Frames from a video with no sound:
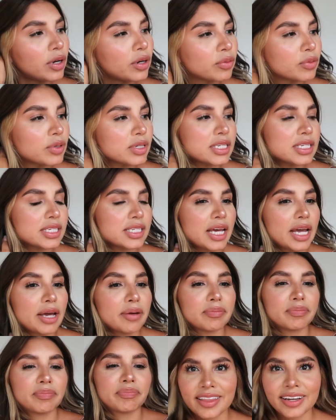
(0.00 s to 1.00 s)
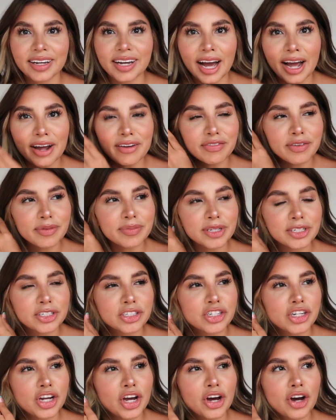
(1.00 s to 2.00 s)
what's his name, the guy from the
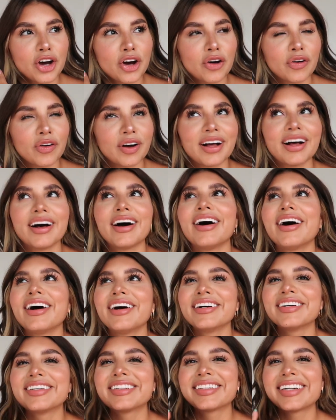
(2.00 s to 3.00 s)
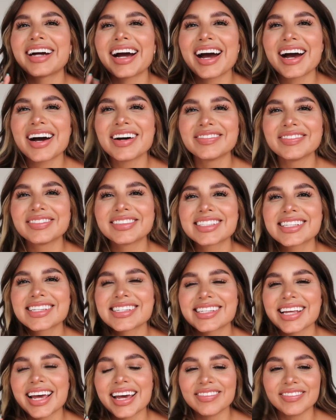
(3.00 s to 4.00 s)
show, oh crap, what's
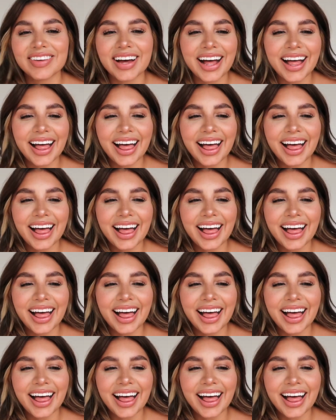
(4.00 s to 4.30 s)
his name,